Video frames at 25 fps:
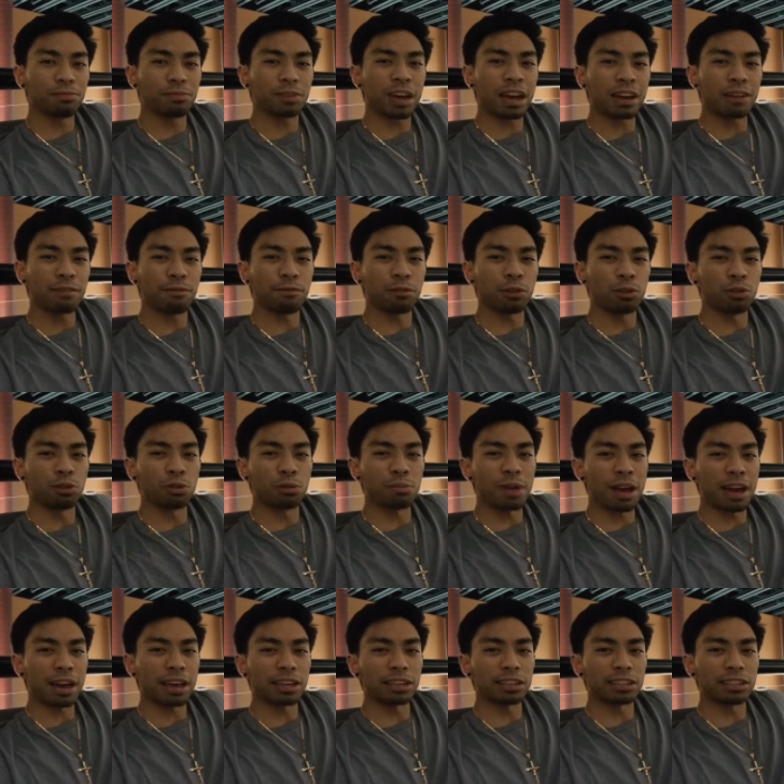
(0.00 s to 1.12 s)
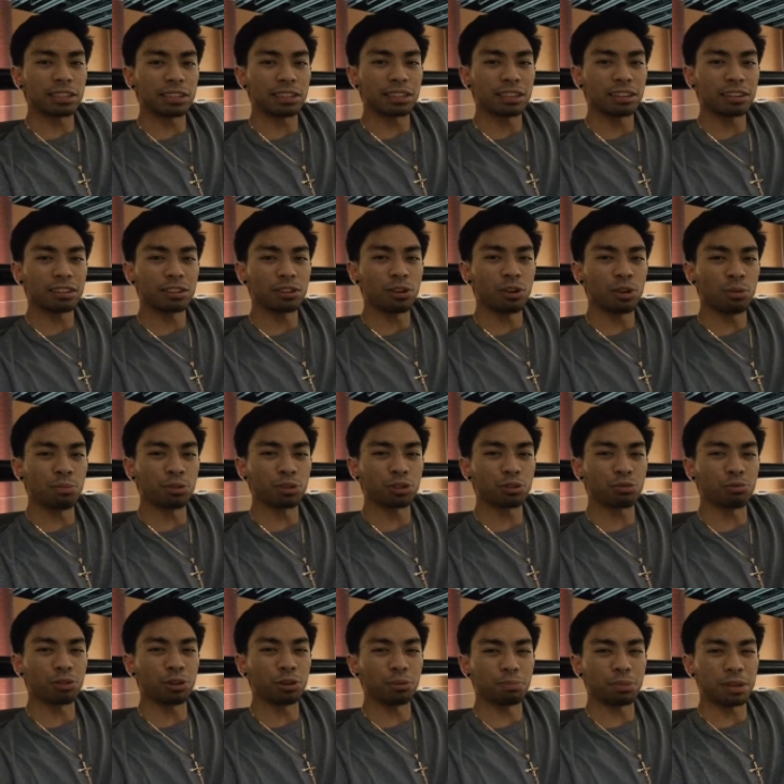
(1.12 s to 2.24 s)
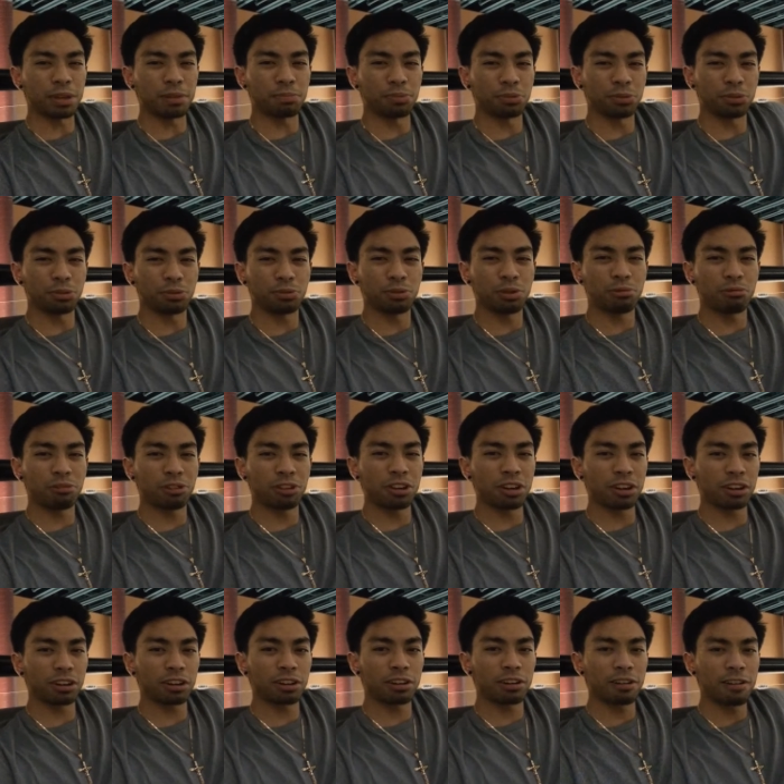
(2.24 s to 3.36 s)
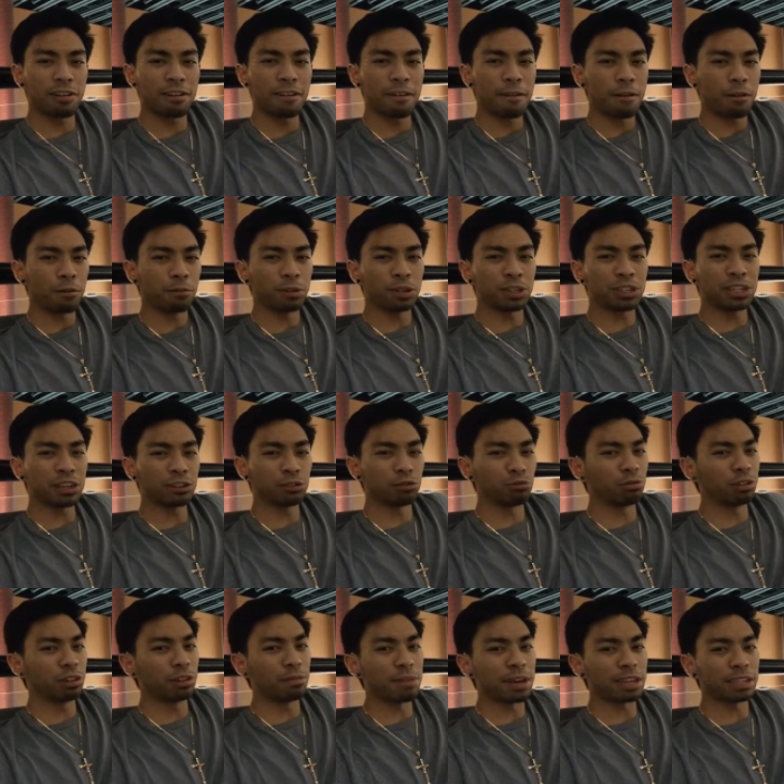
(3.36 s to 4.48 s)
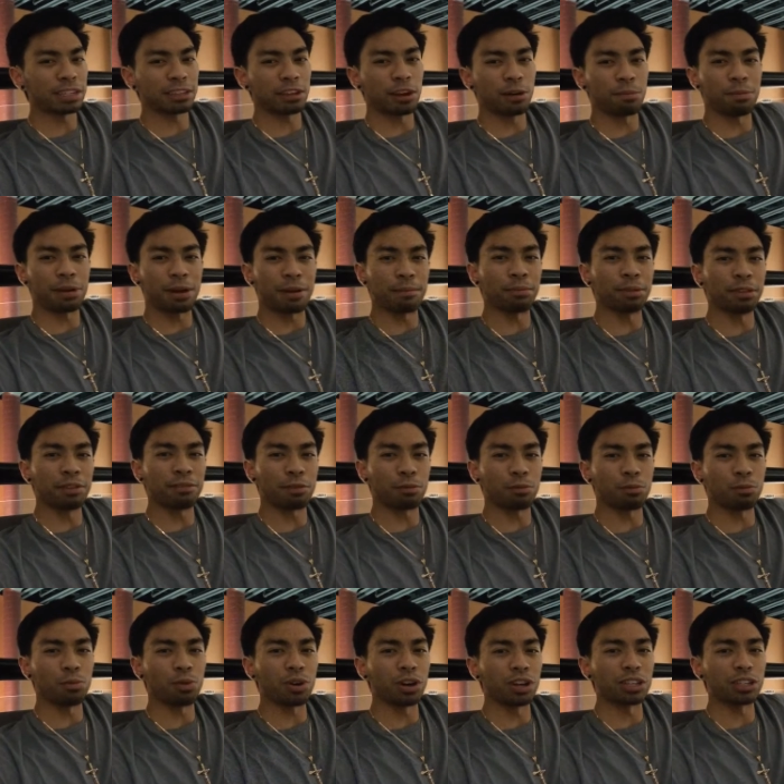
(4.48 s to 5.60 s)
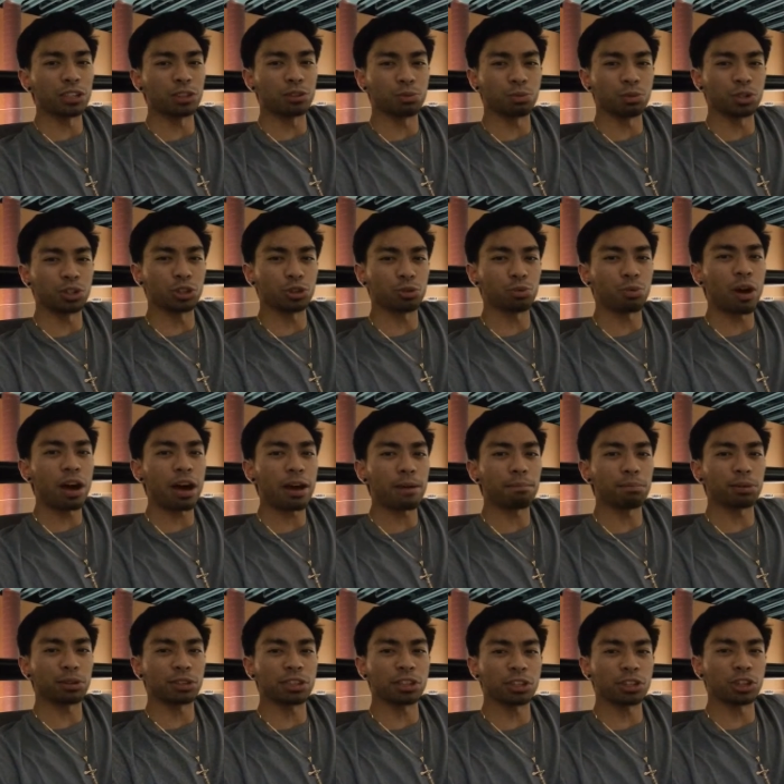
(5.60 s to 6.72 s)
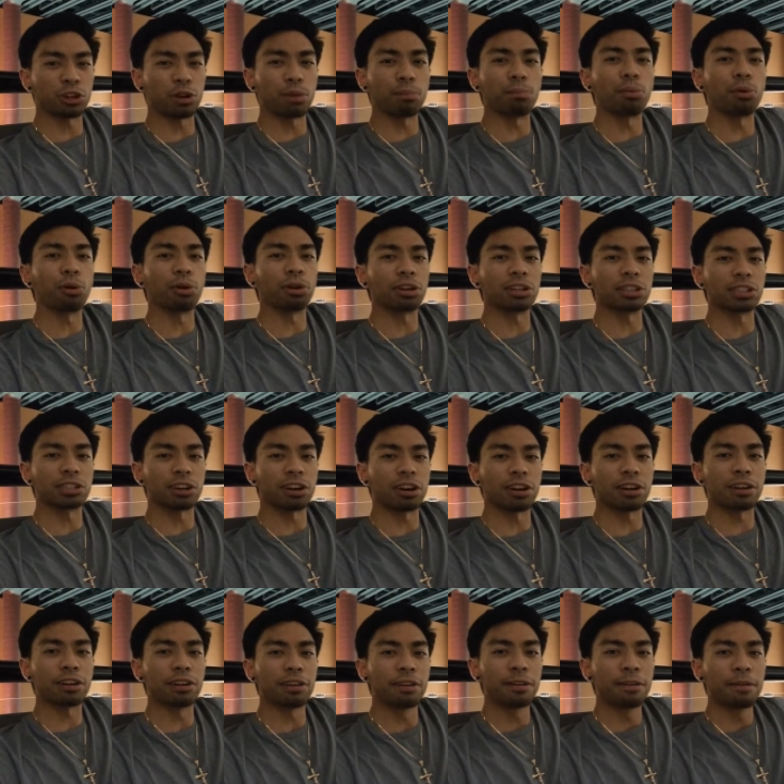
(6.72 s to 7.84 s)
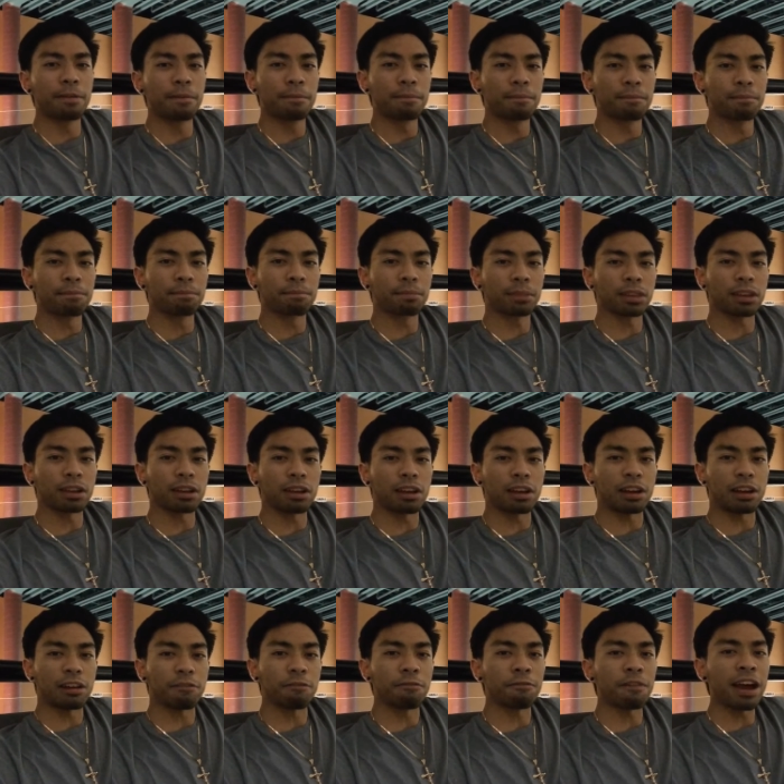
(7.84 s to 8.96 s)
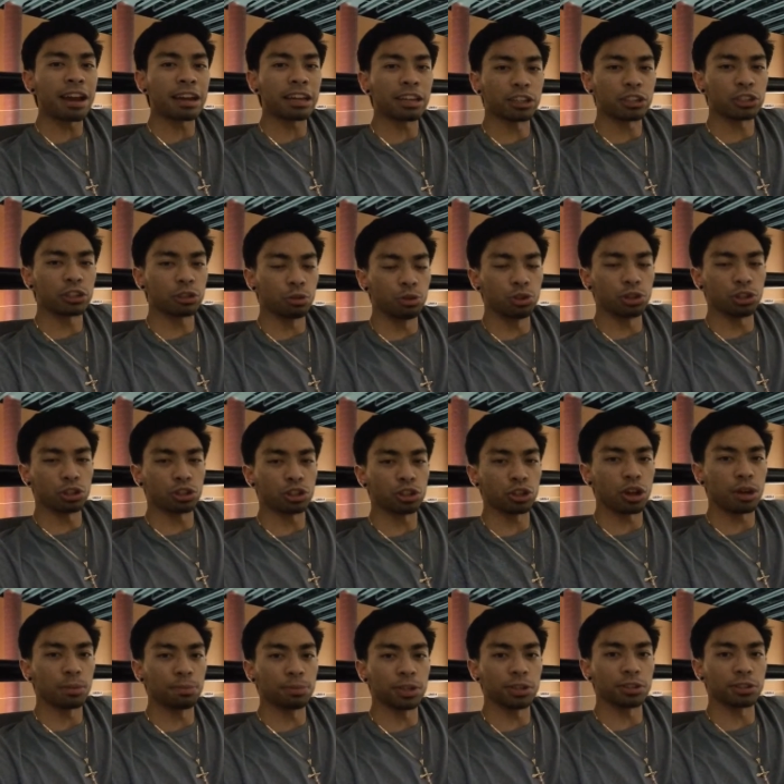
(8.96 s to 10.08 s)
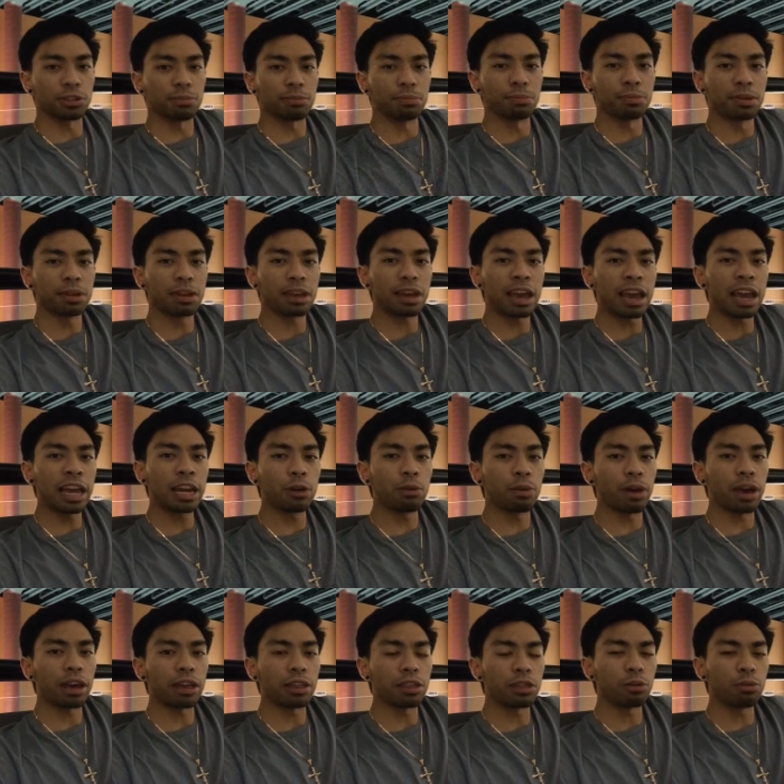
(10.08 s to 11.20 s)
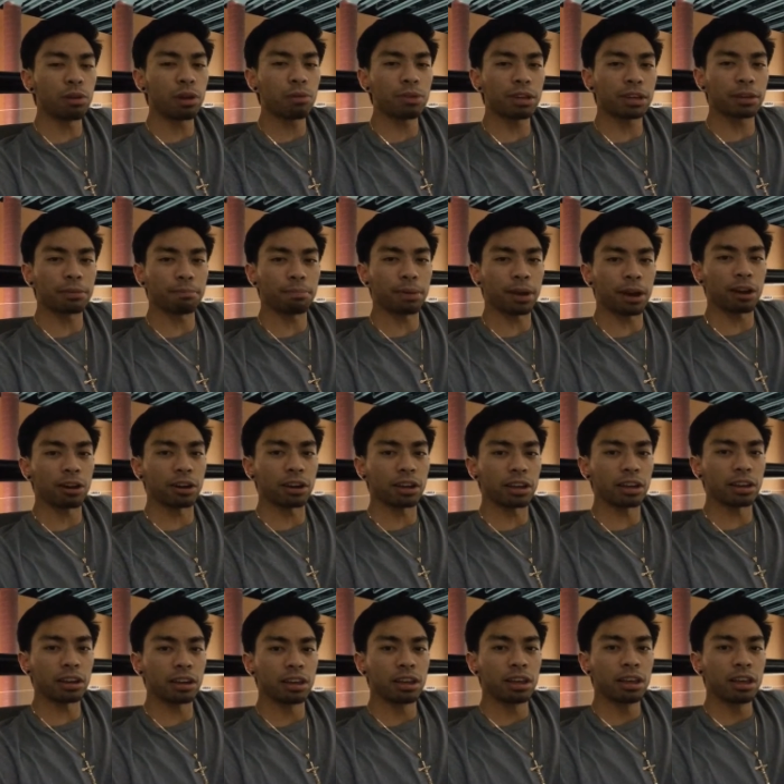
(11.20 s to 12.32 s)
kind of view them as almost real people when we were younger, which sounds really messed up, and I believe it was, which is why I put such an importance on finding a solution to solipsism. Anyway, the way we compared it